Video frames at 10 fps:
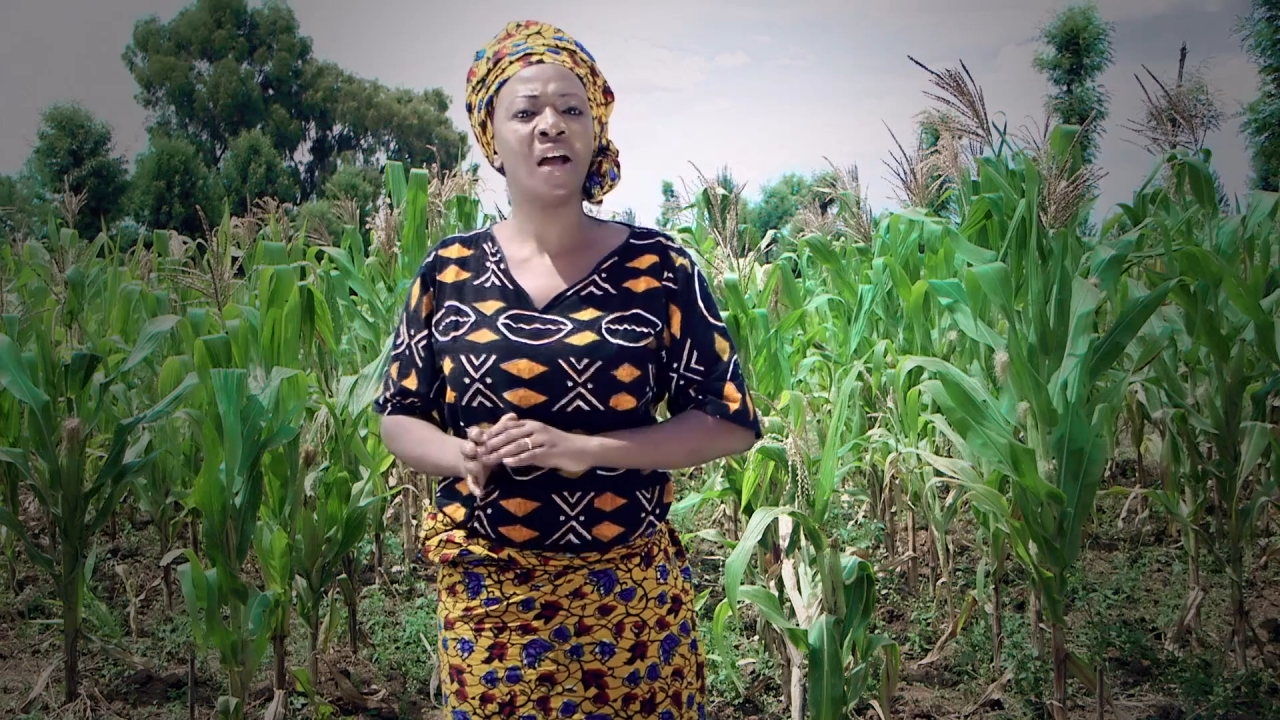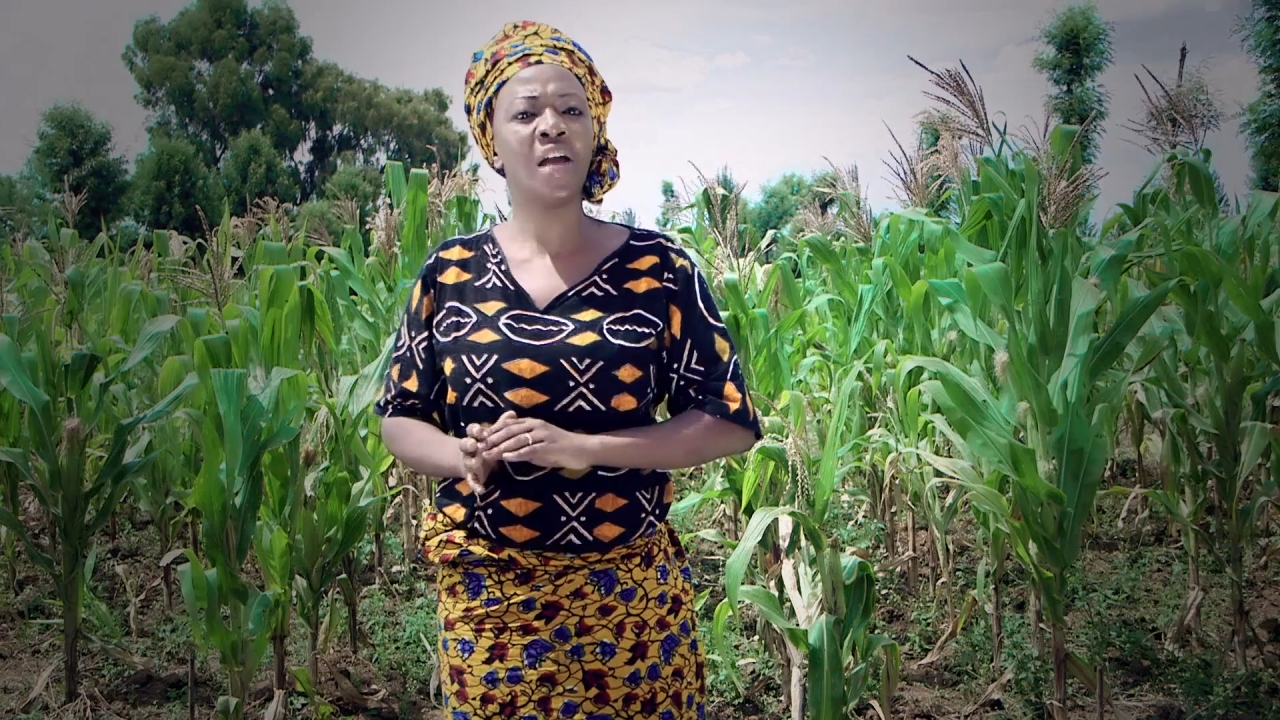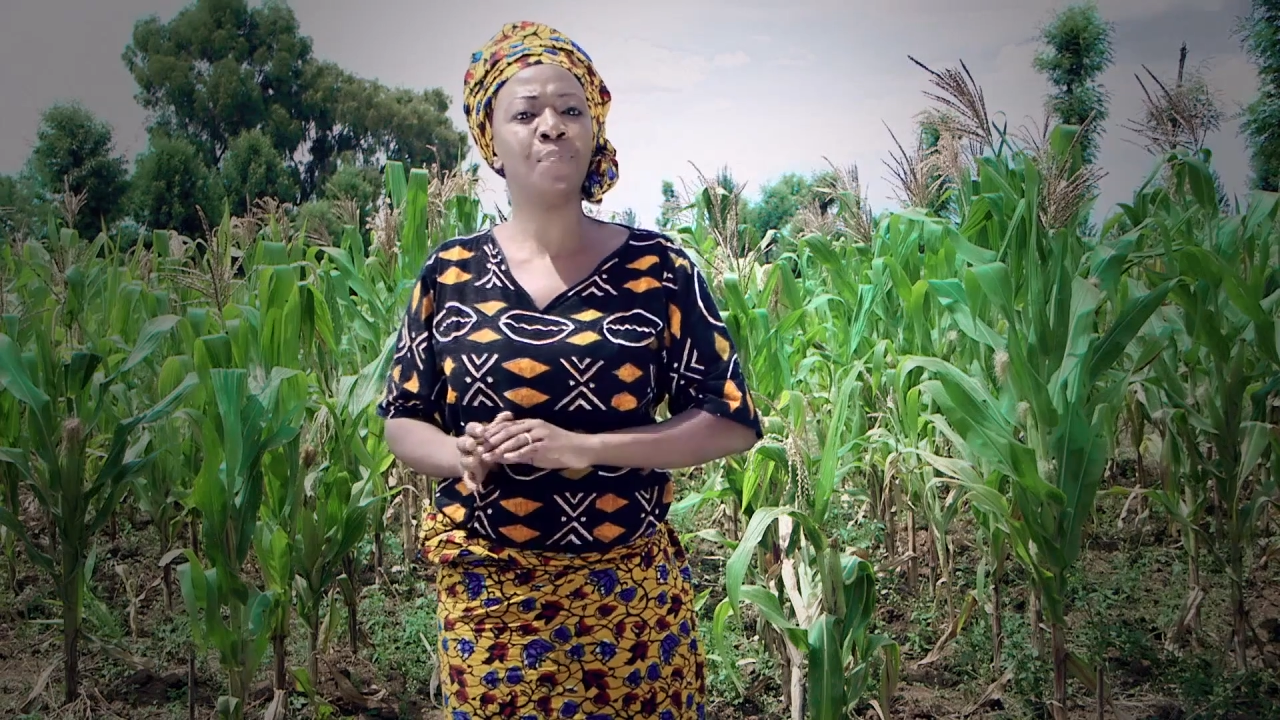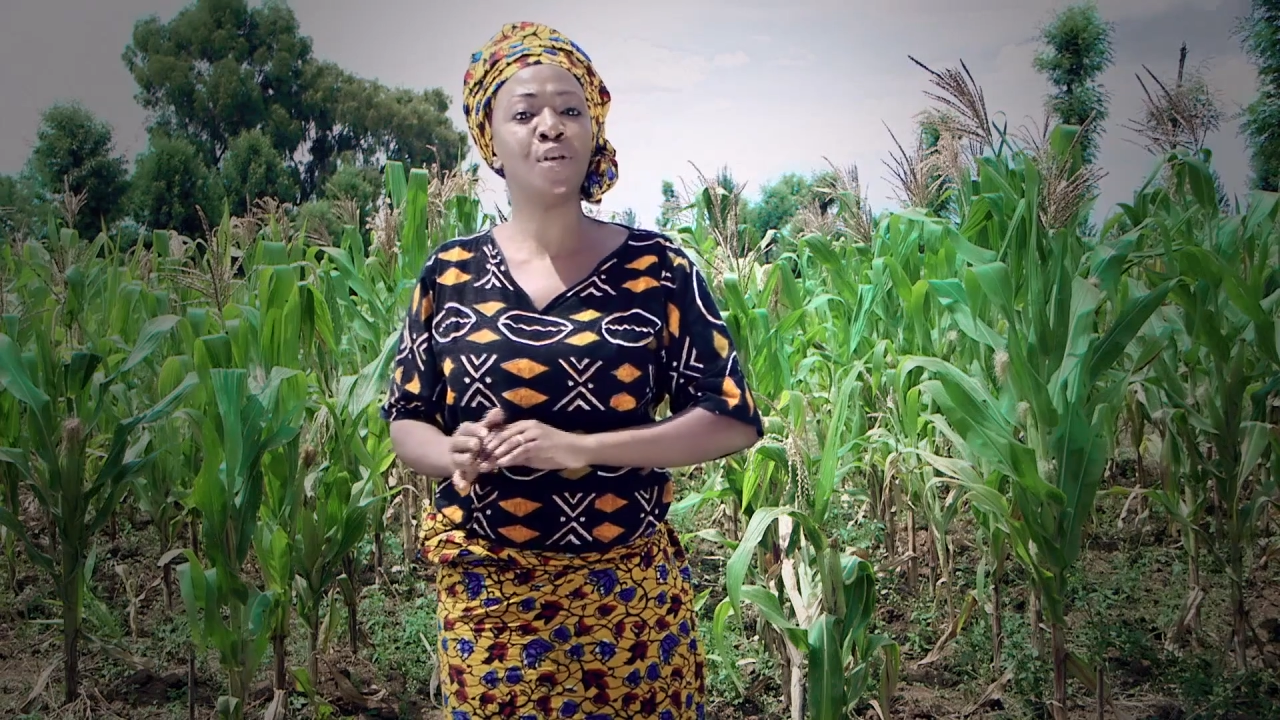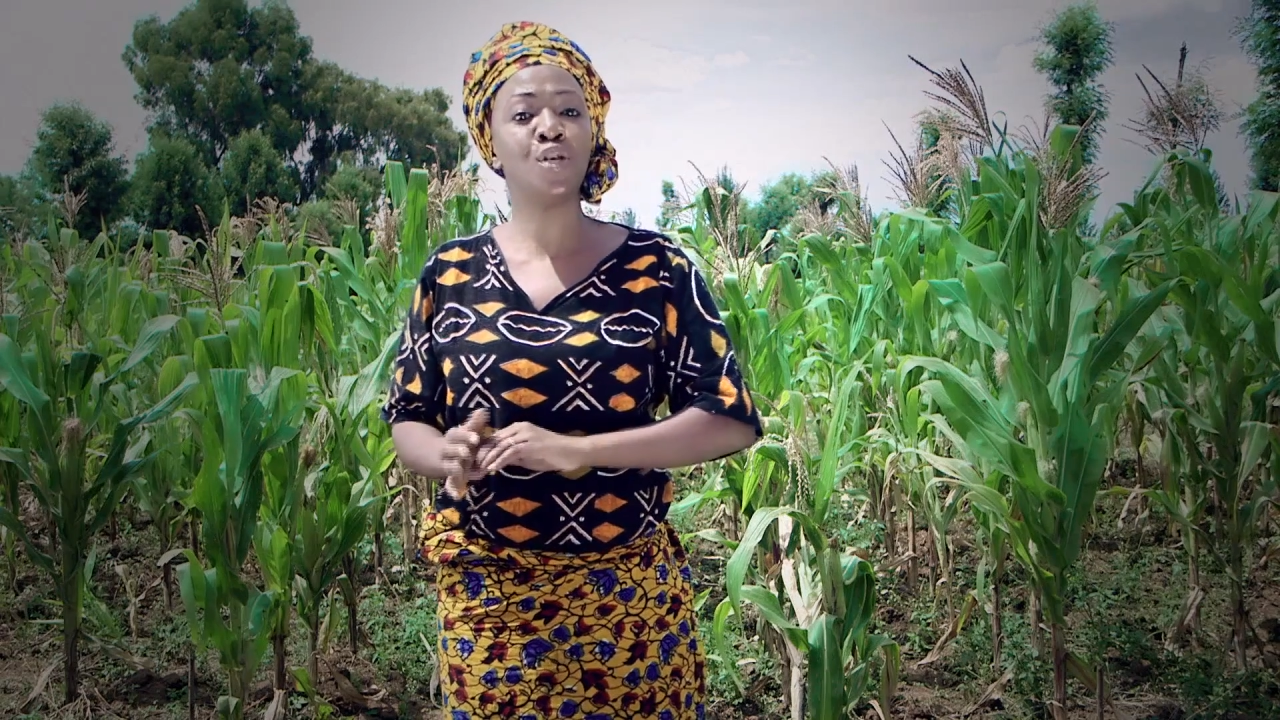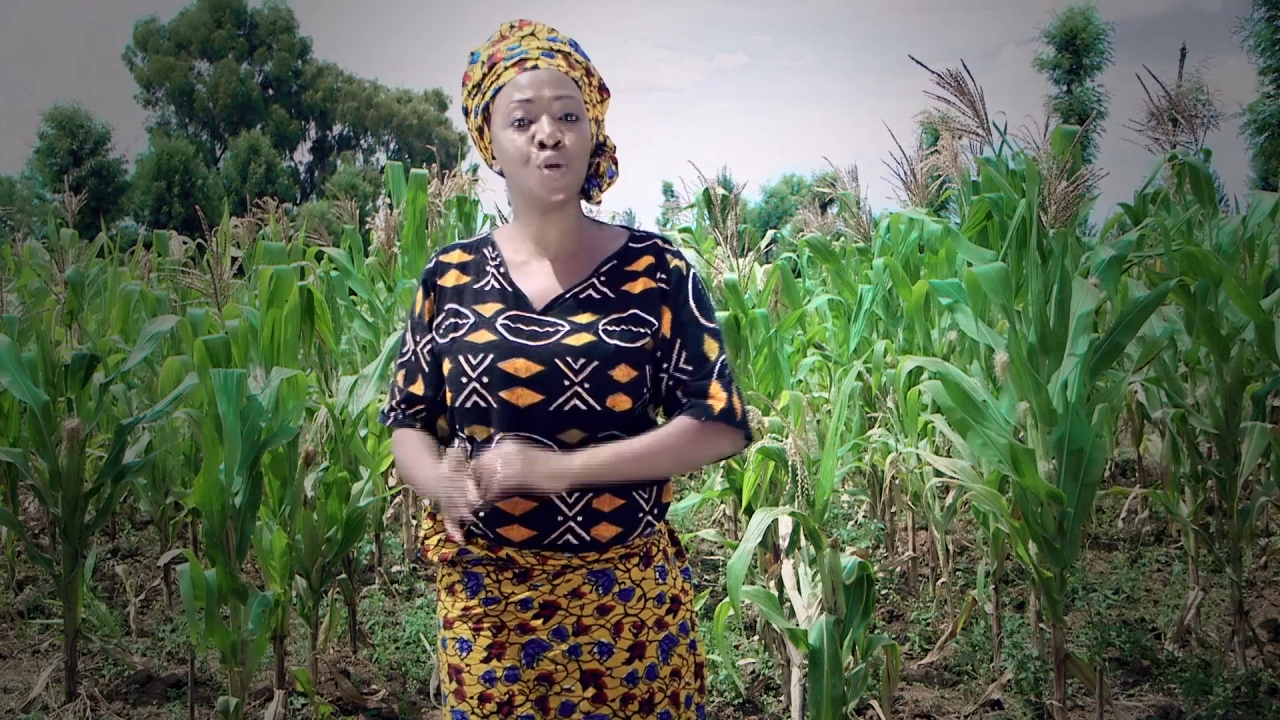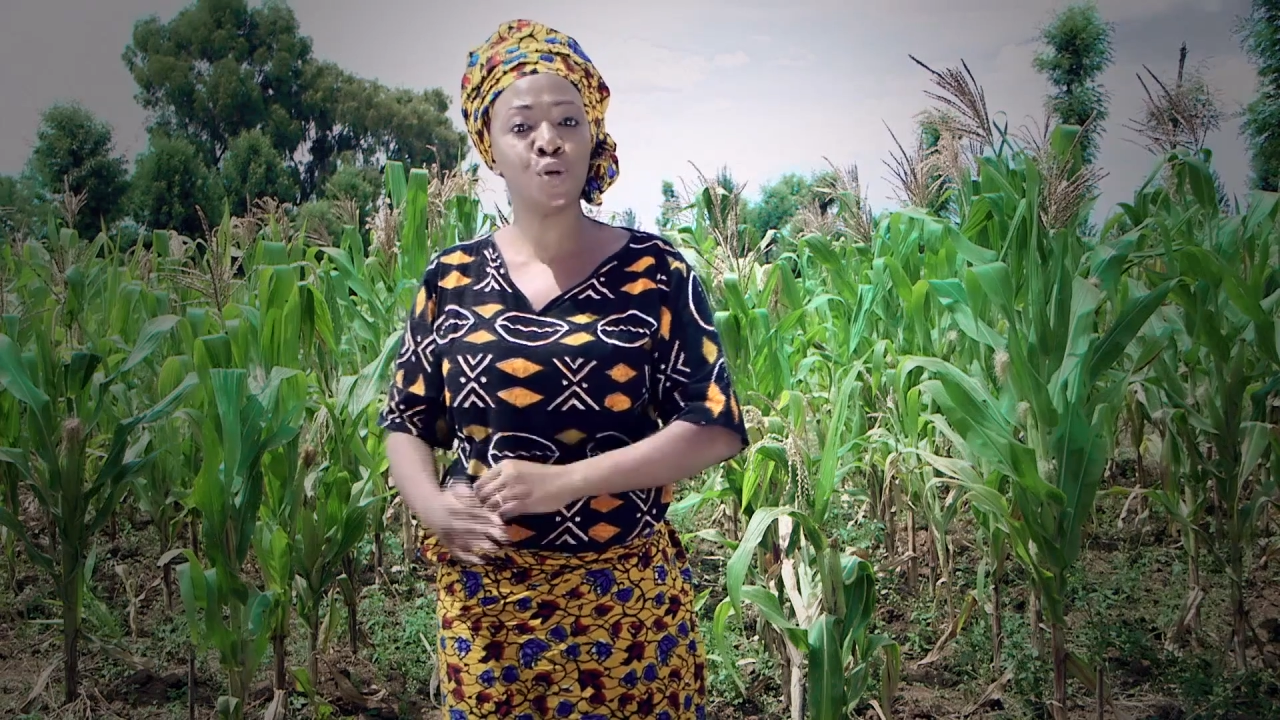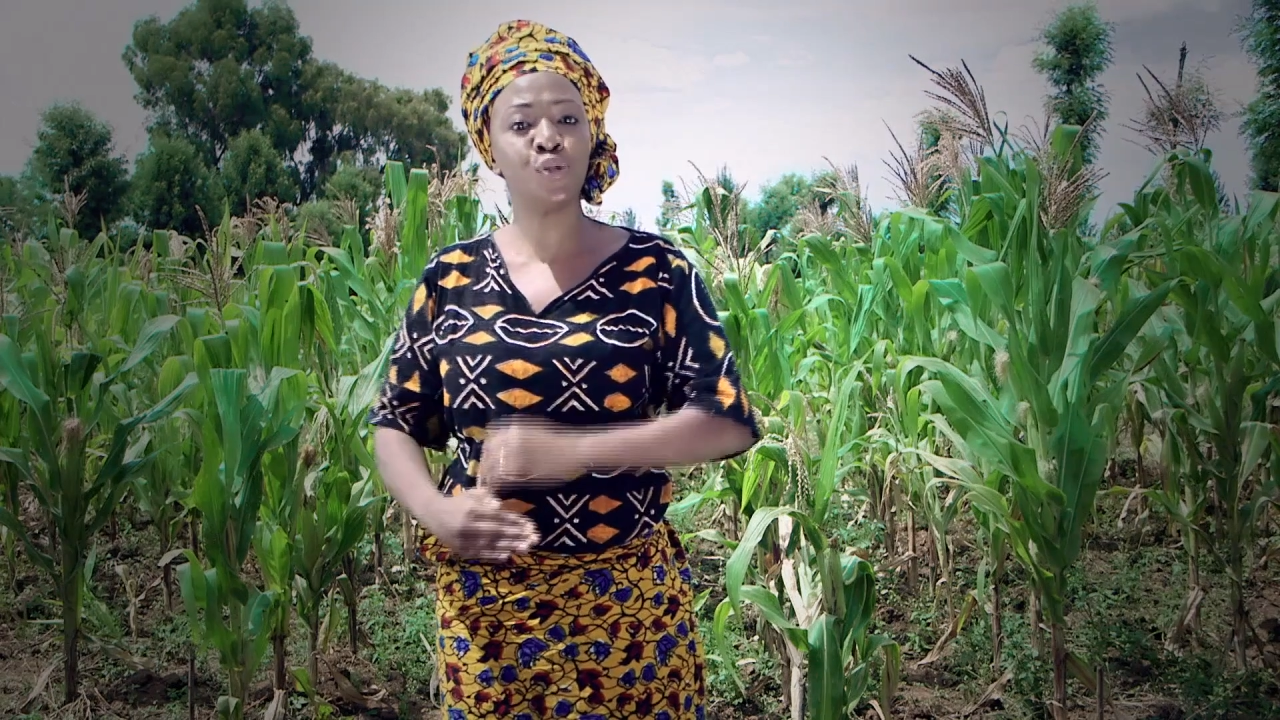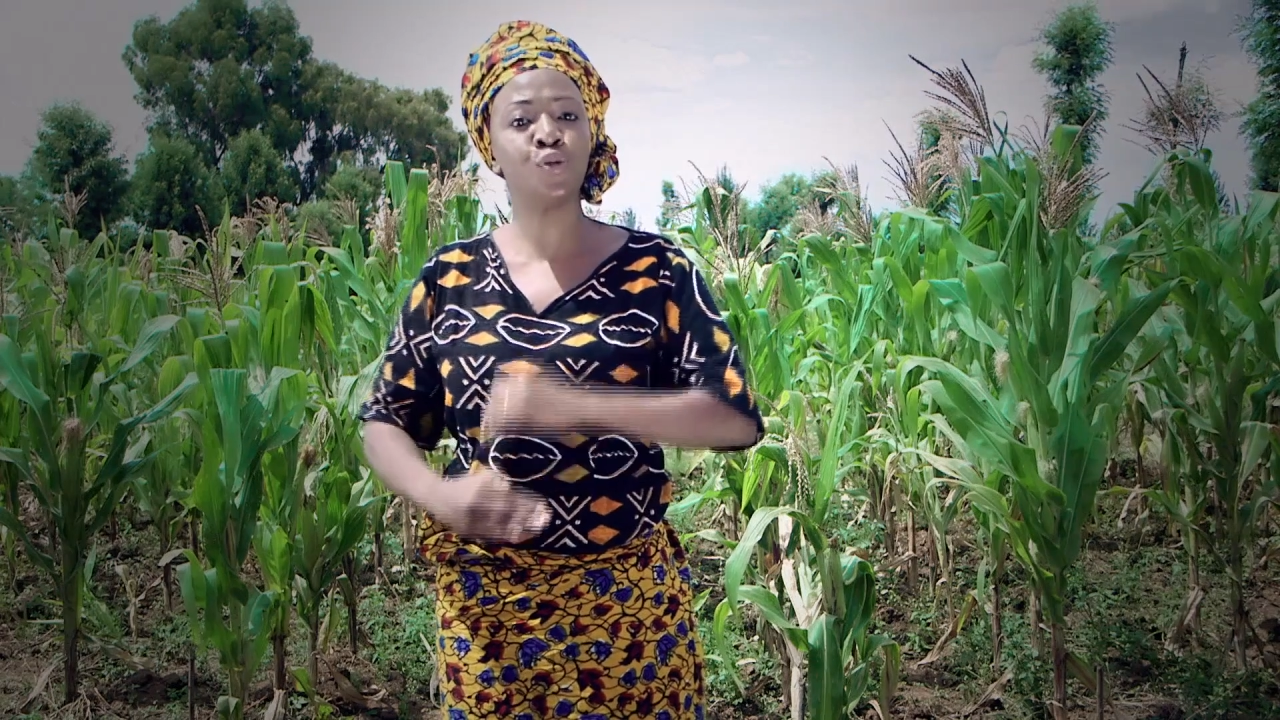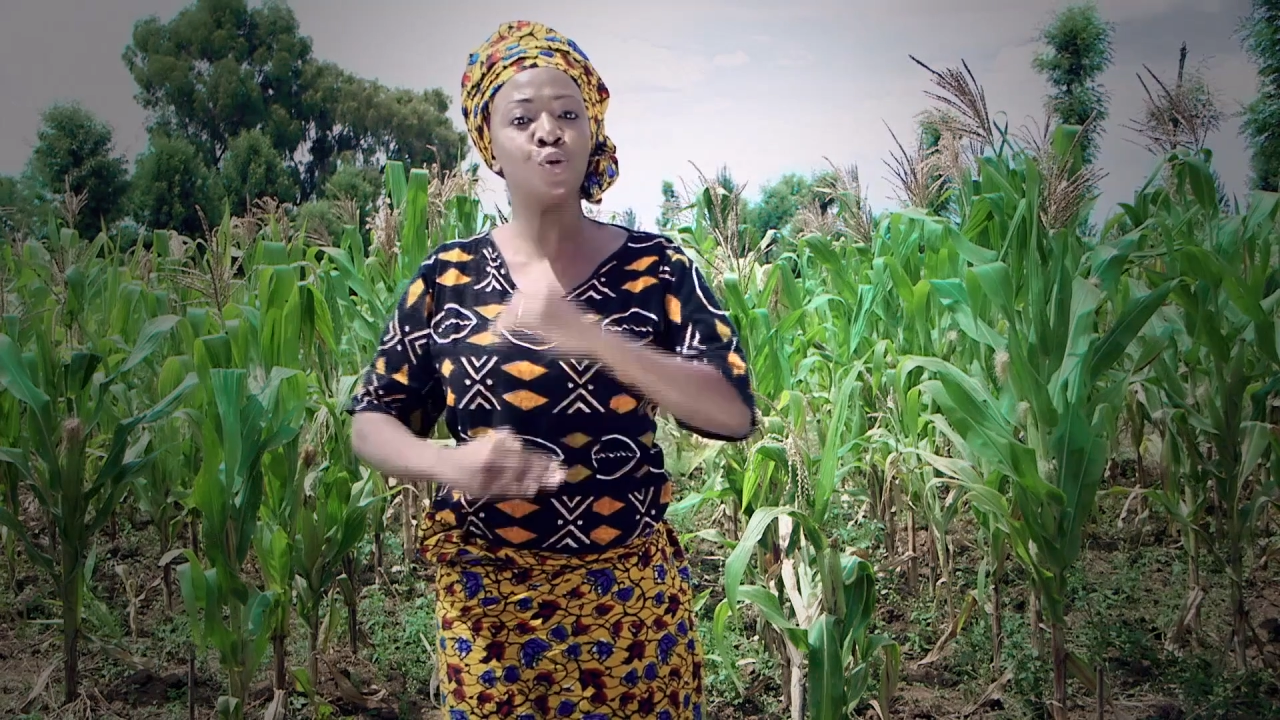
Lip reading: can be used